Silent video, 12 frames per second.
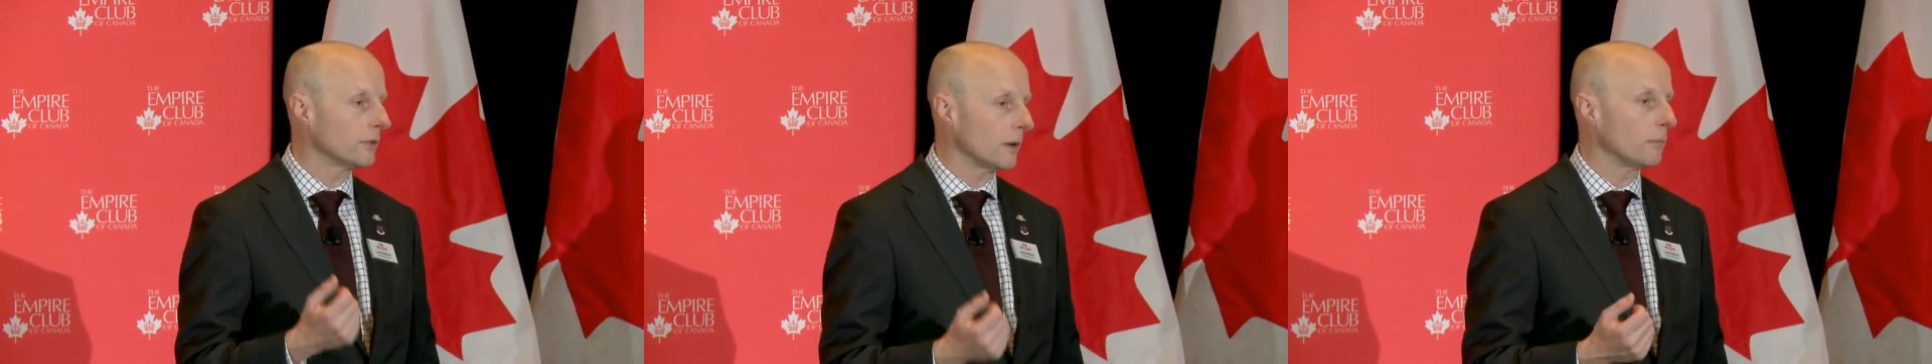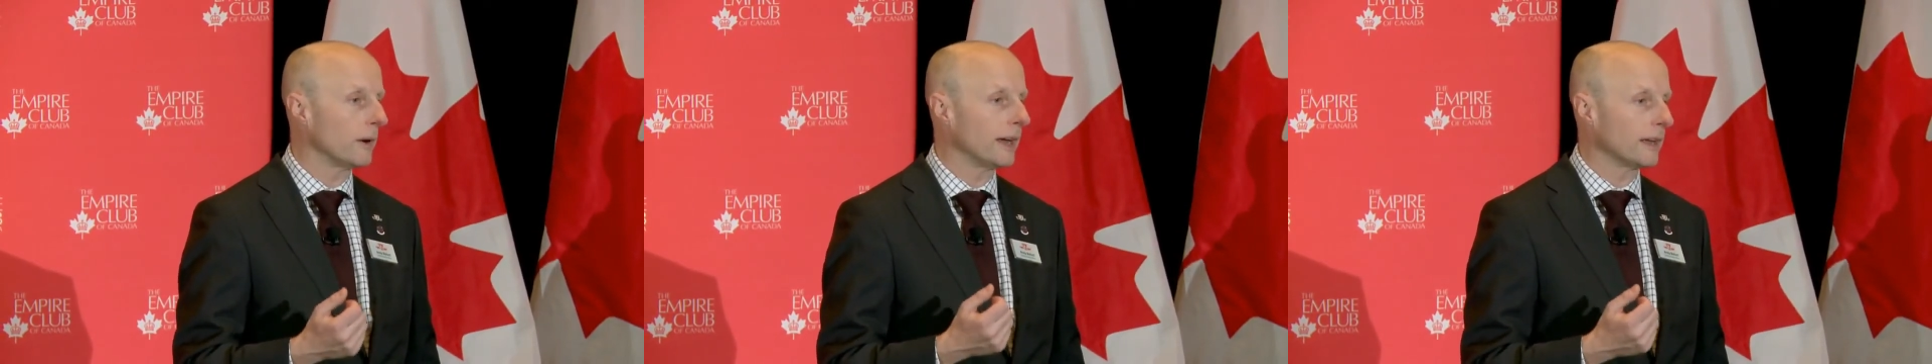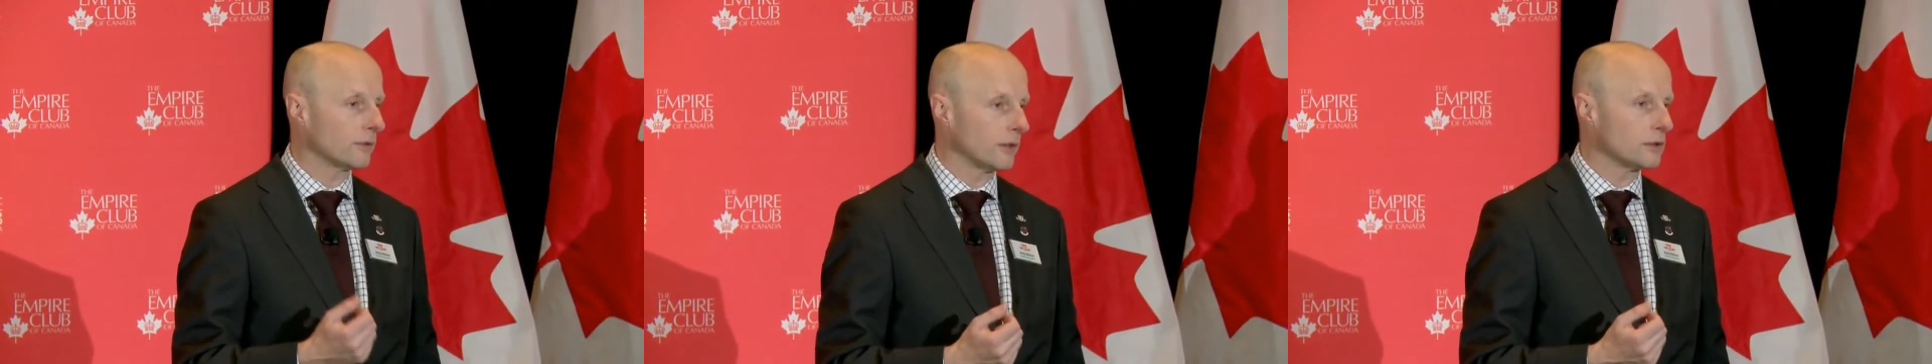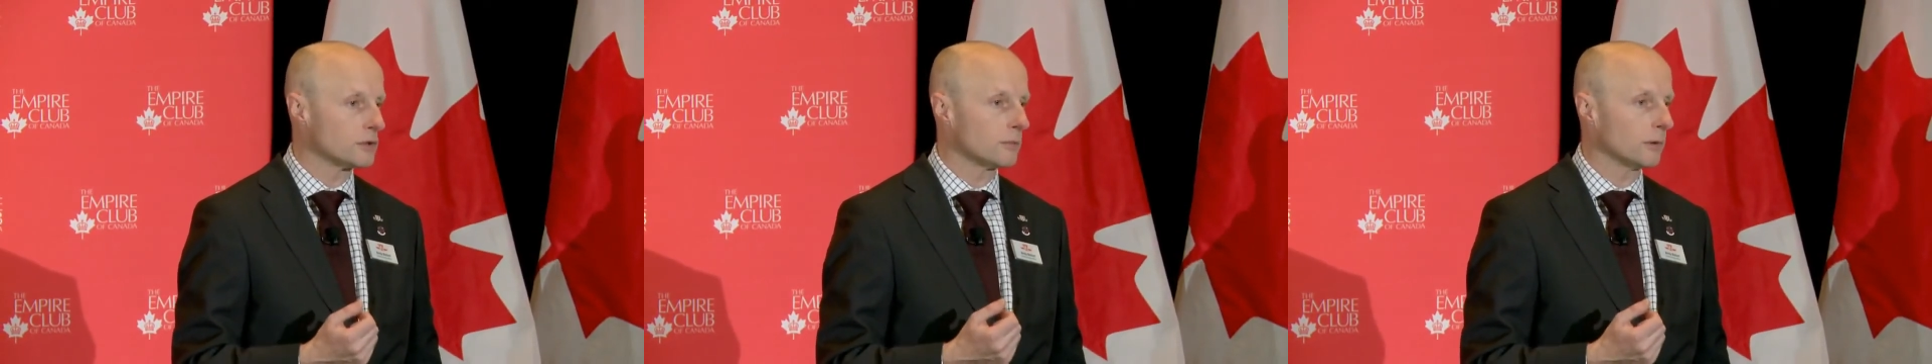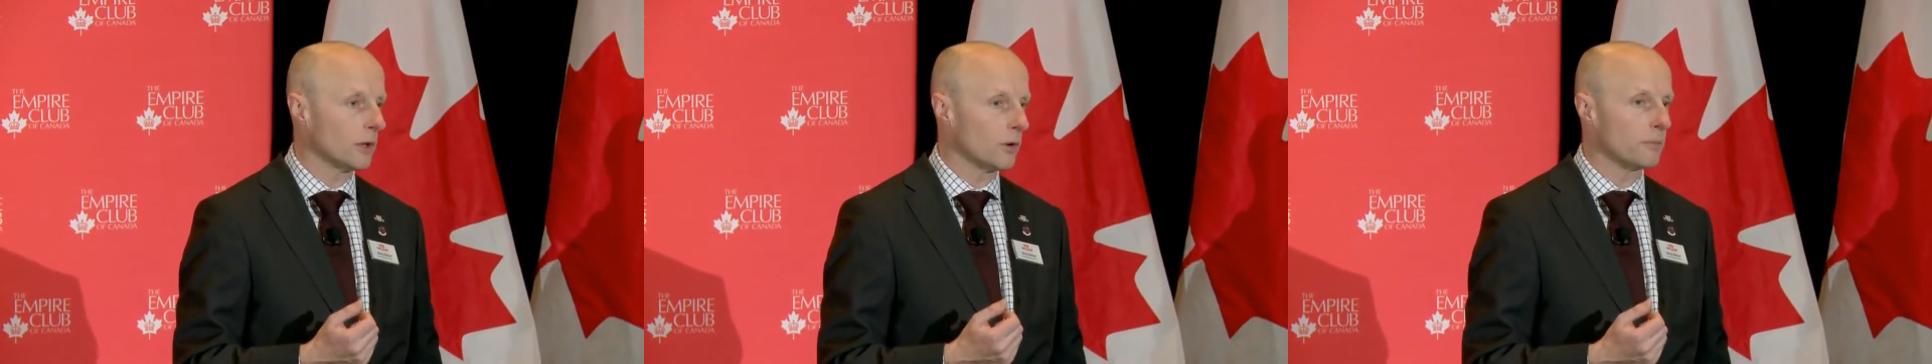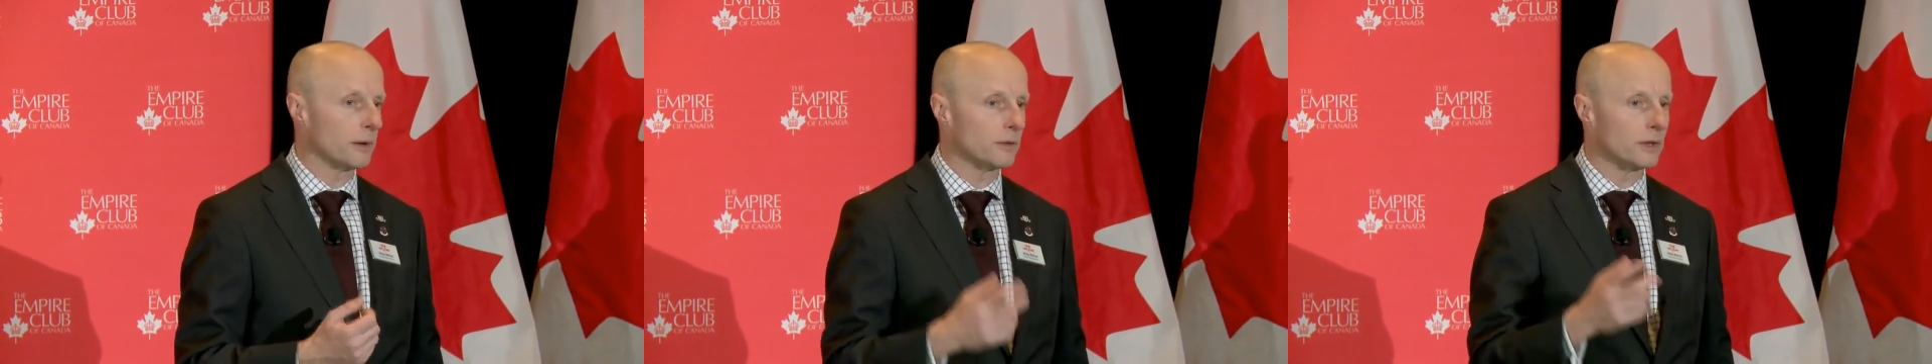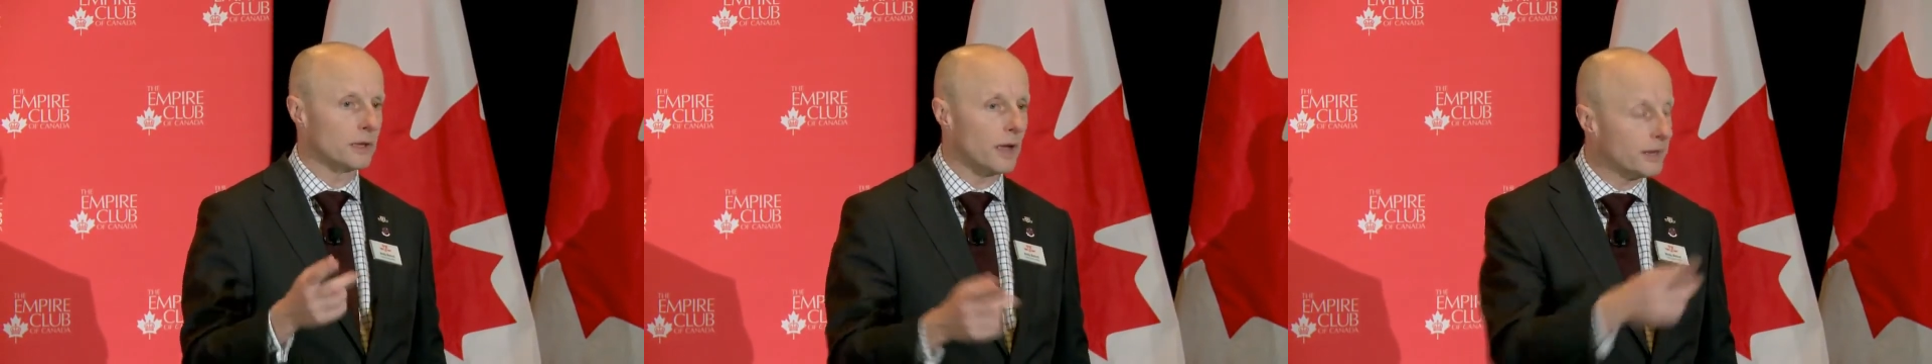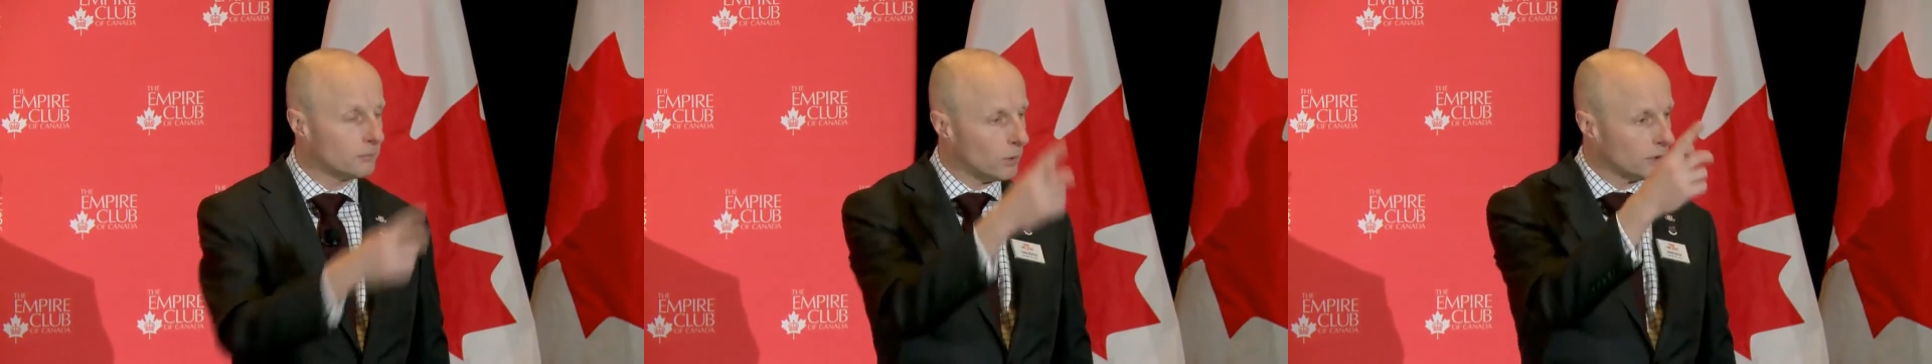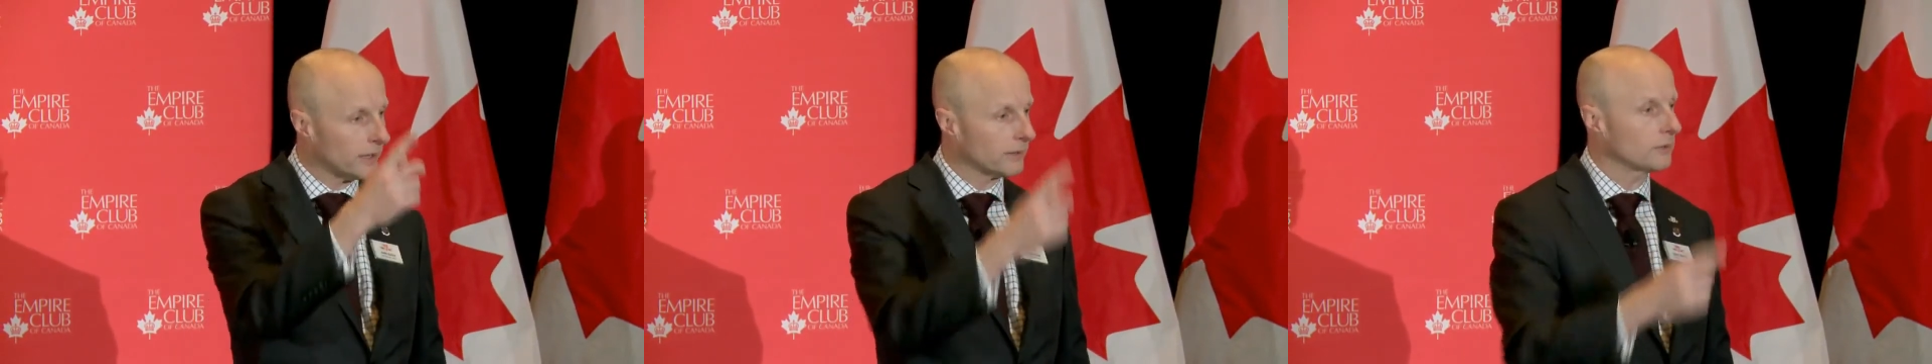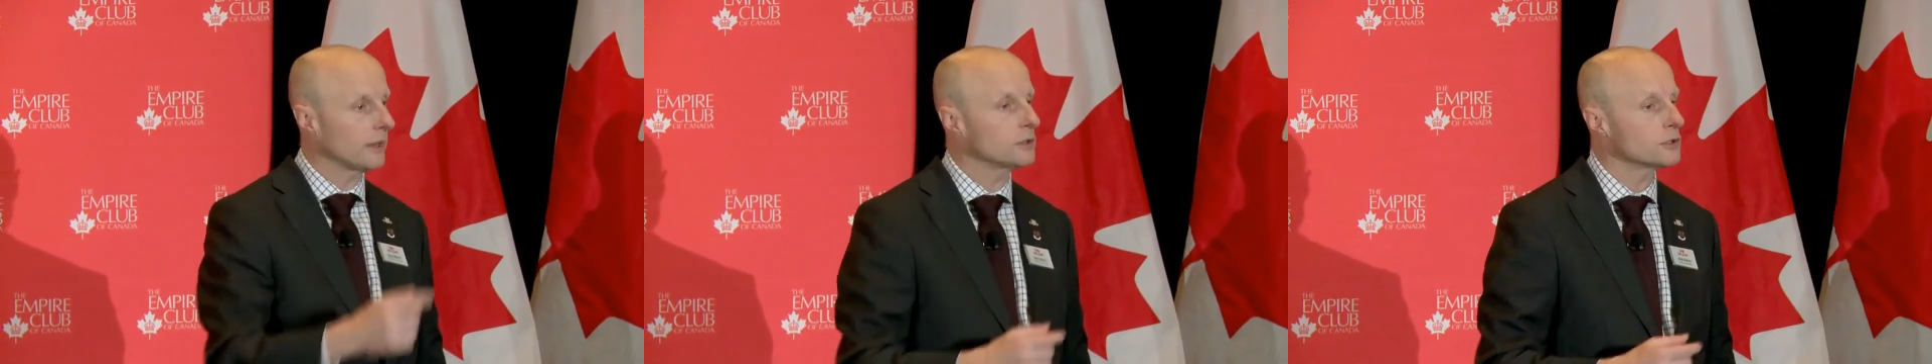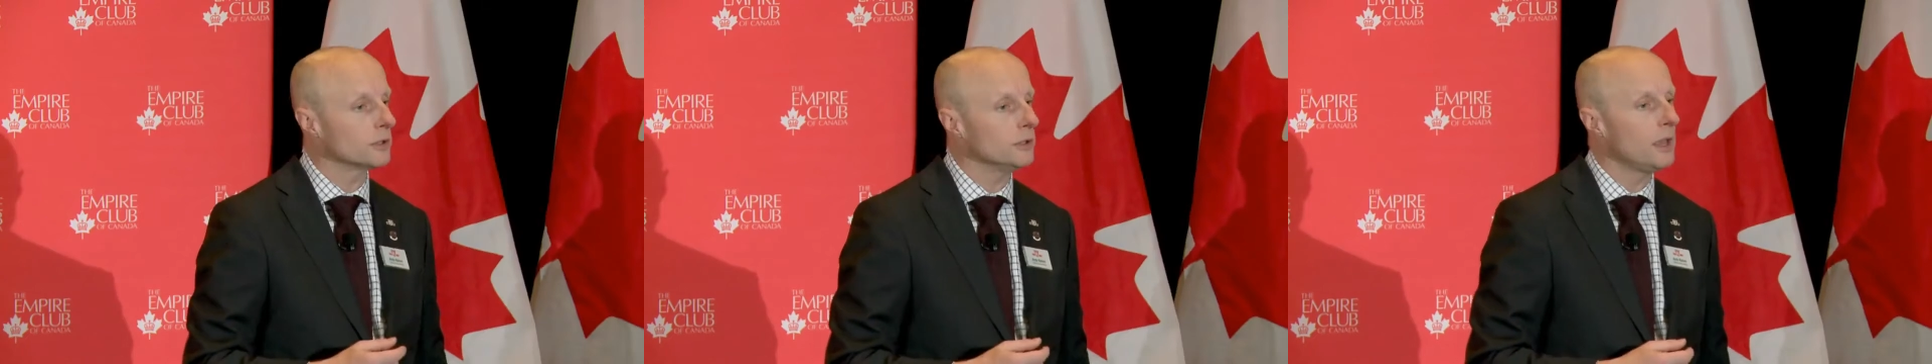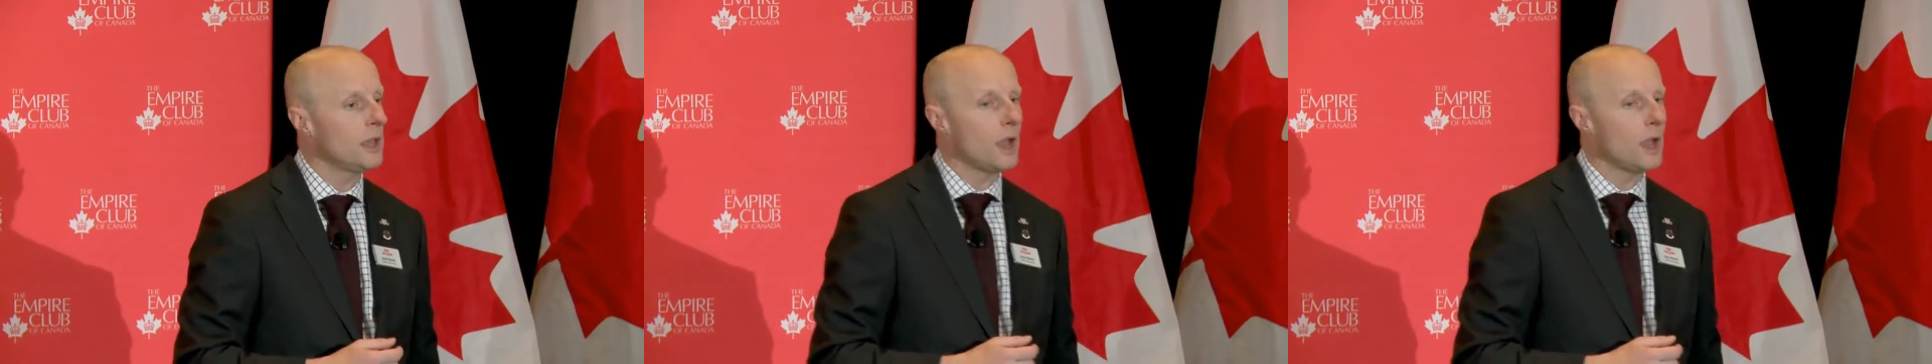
subway extension will open, the Line 1 extension